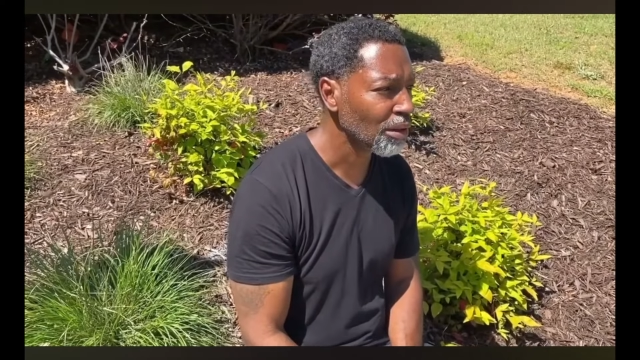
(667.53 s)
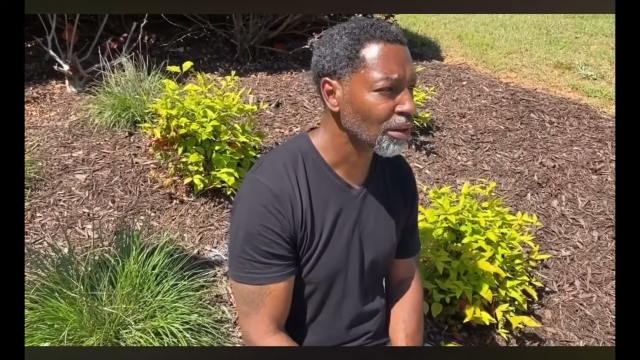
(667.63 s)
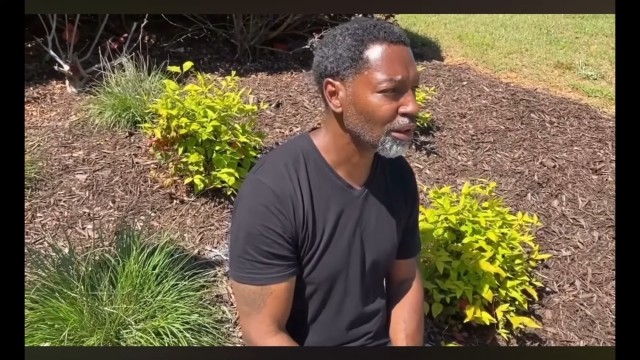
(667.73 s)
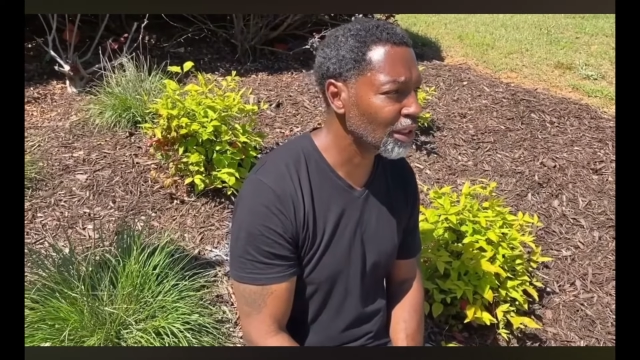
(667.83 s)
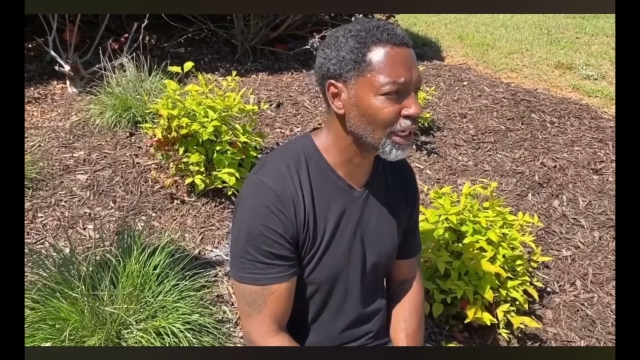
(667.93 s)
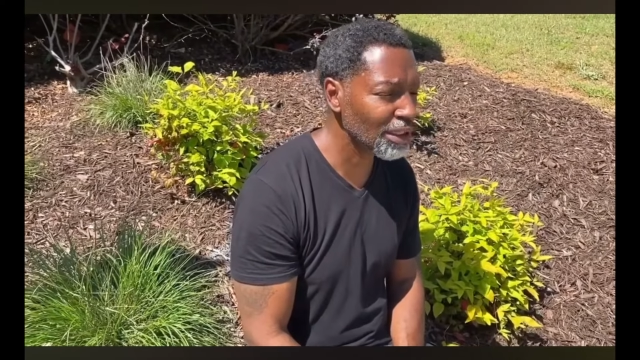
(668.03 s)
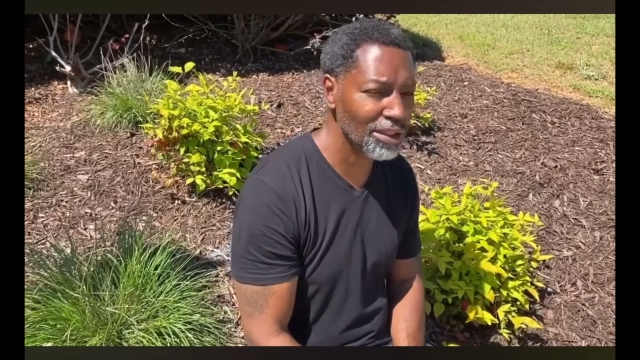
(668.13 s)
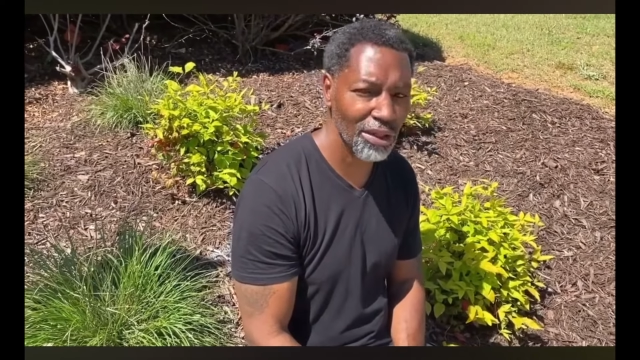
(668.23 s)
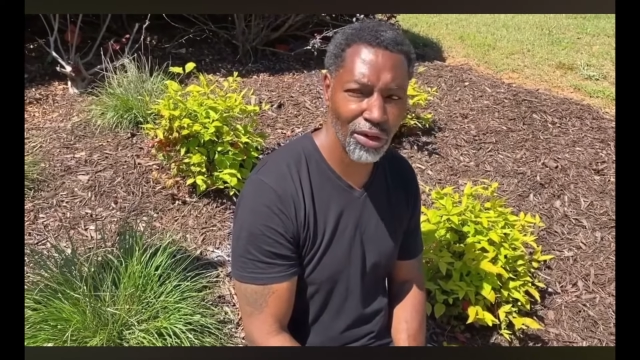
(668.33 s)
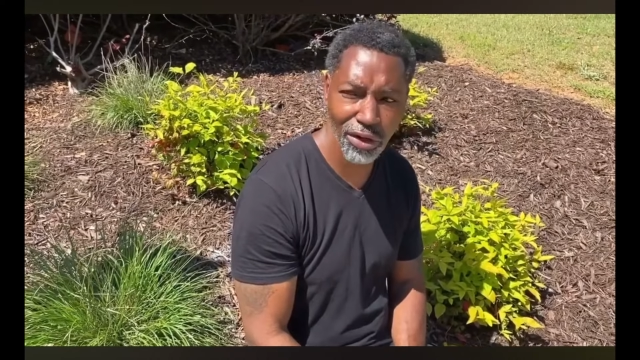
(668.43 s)
Today is
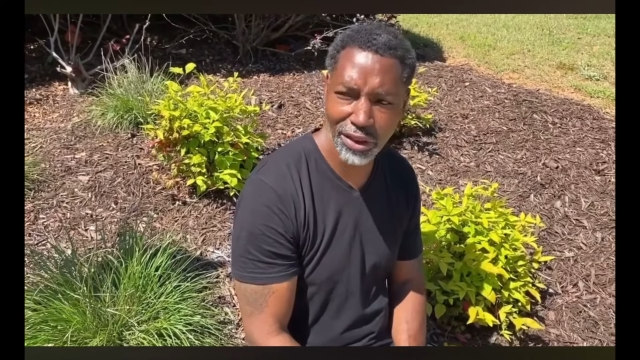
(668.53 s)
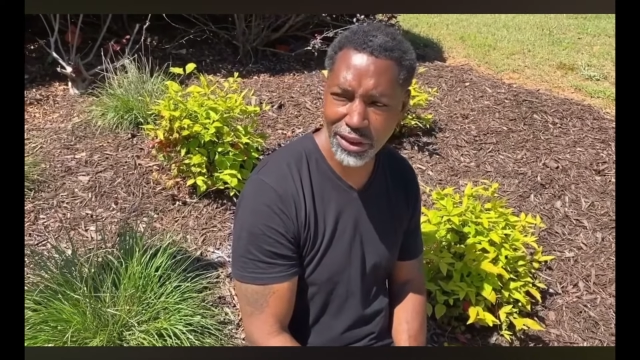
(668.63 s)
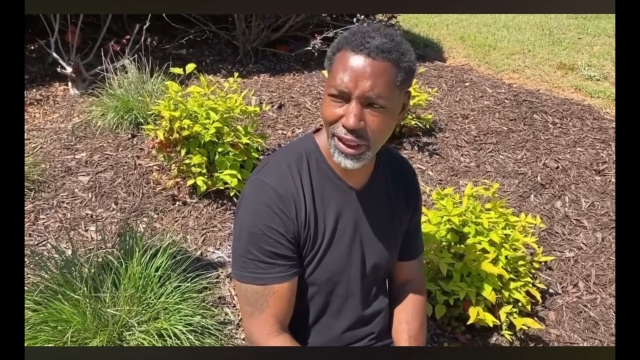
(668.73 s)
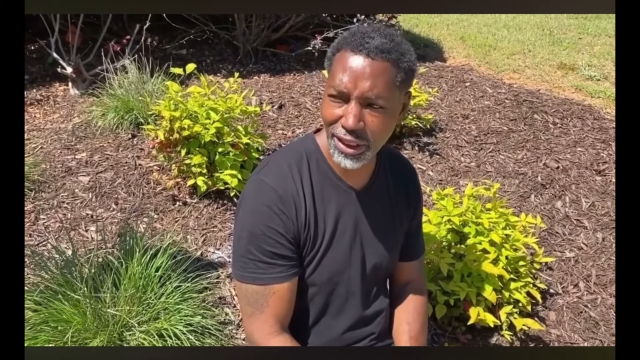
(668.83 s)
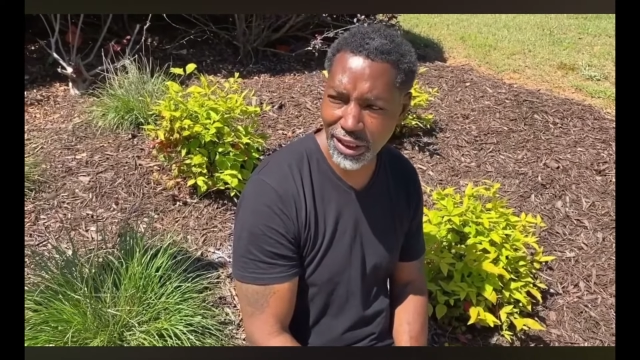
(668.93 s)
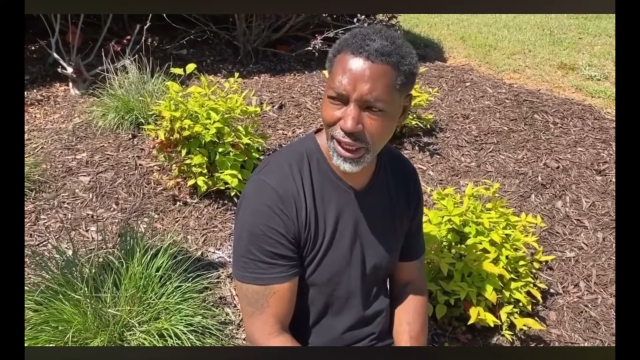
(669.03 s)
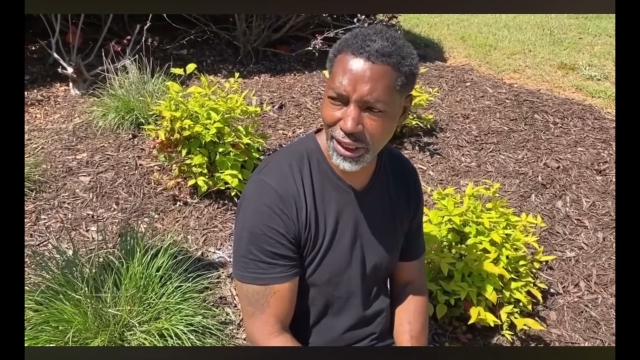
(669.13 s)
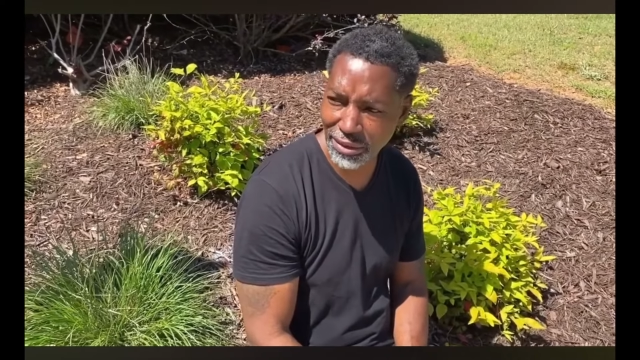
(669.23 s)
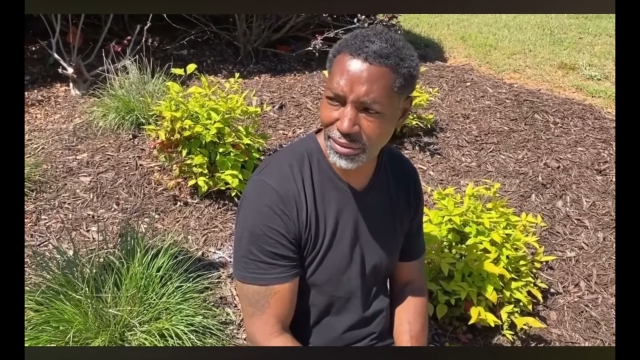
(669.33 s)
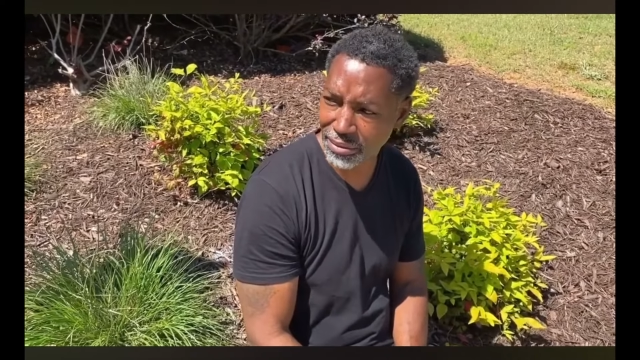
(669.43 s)
the Lord's day today.
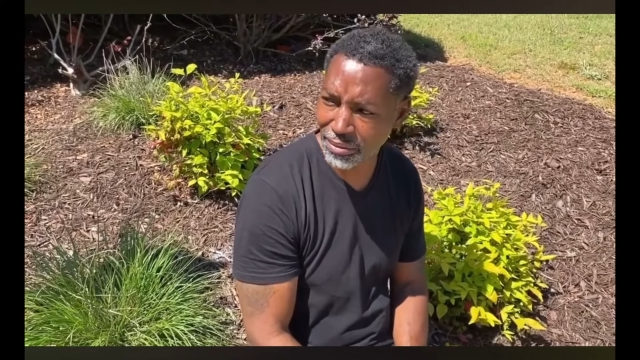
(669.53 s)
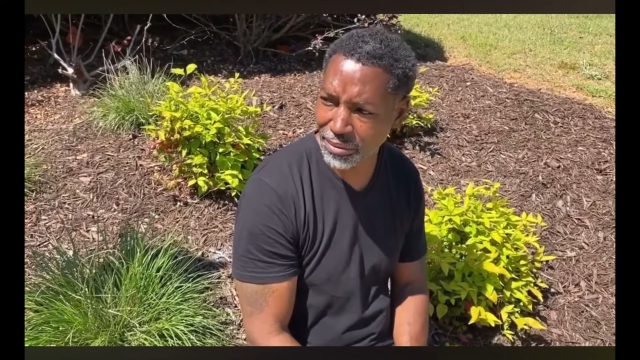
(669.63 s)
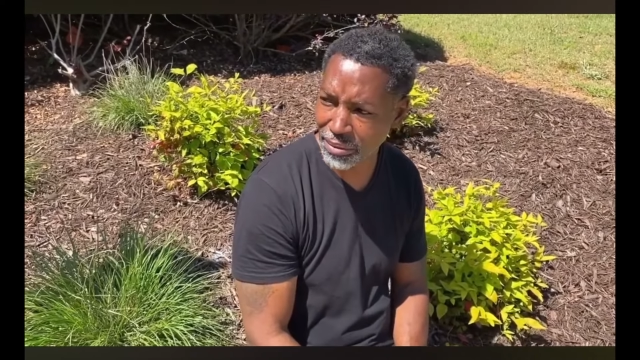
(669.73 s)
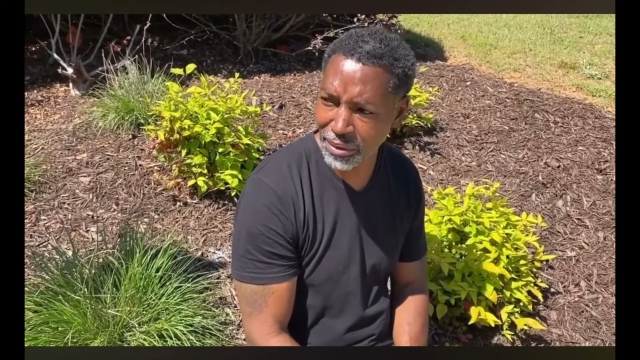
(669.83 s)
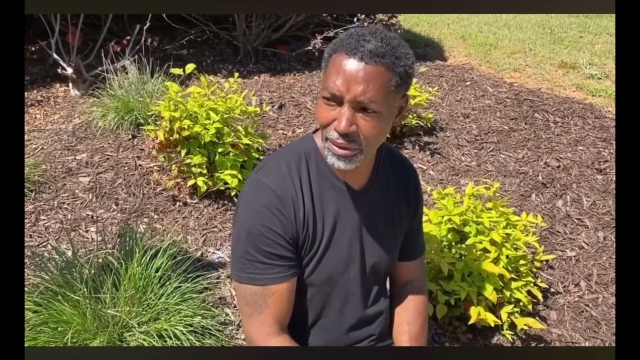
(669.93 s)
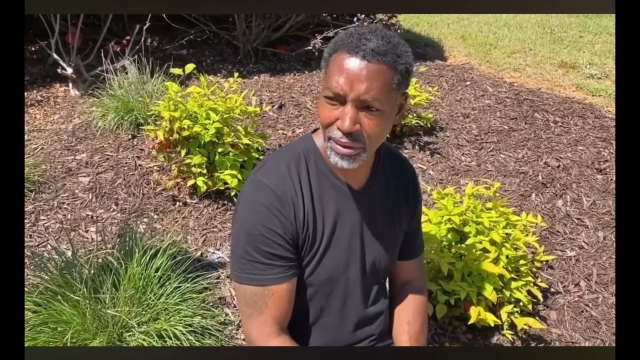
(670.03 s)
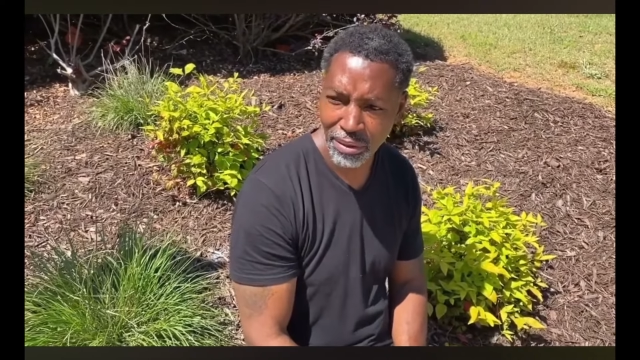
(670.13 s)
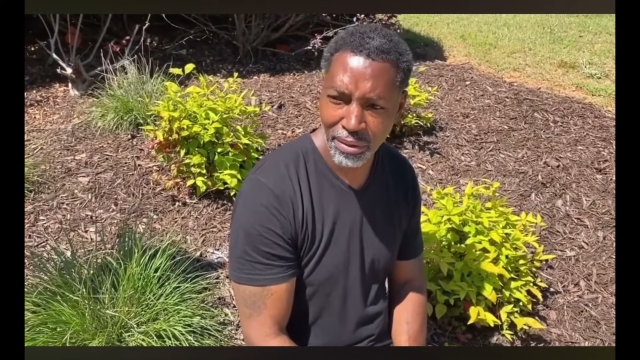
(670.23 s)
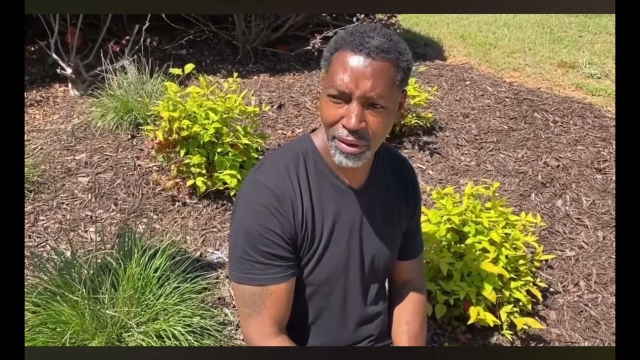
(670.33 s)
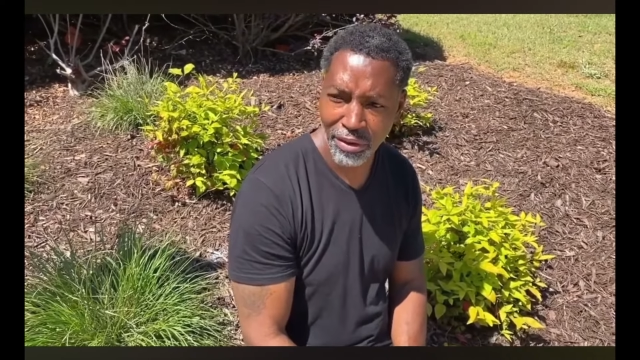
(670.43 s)

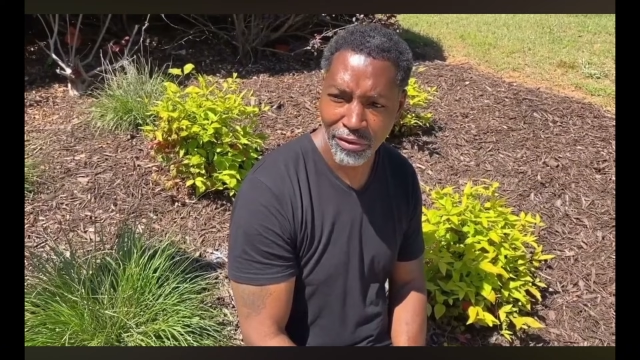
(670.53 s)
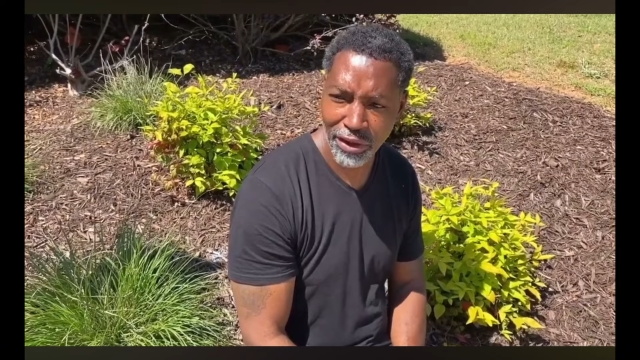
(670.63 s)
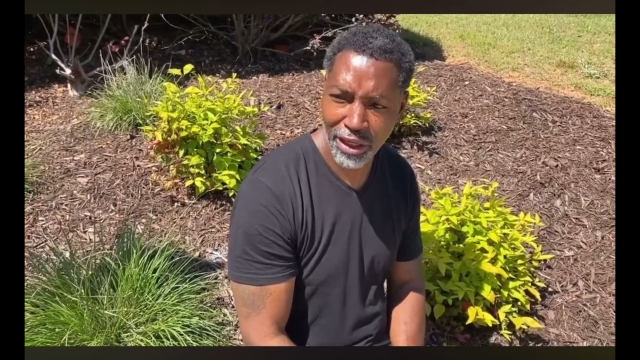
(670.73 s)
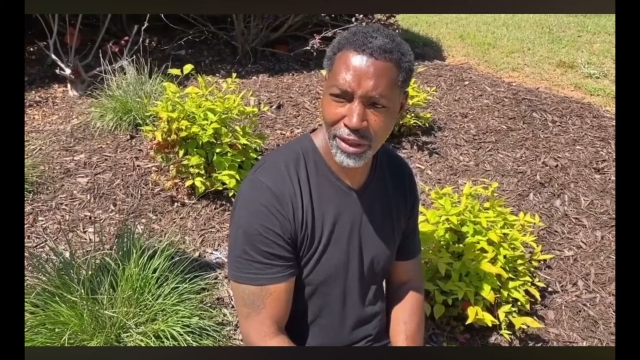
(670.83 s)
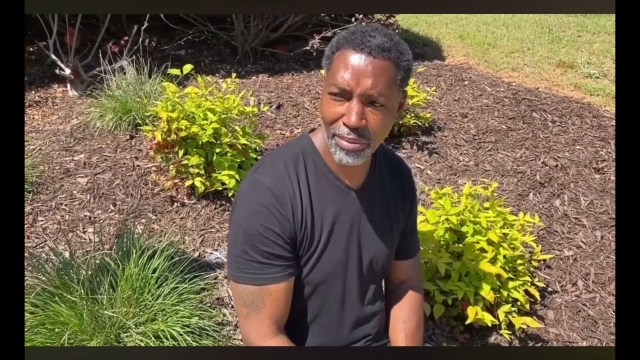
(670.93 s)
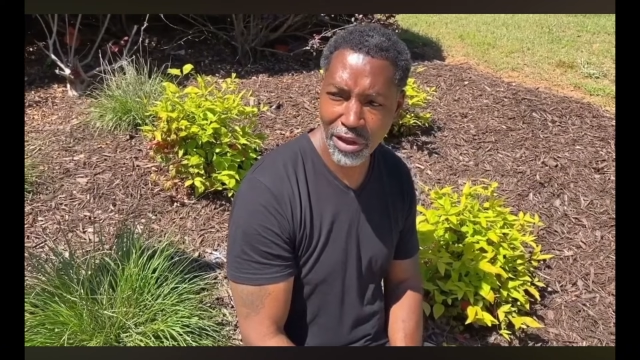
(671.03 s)
Forgive me,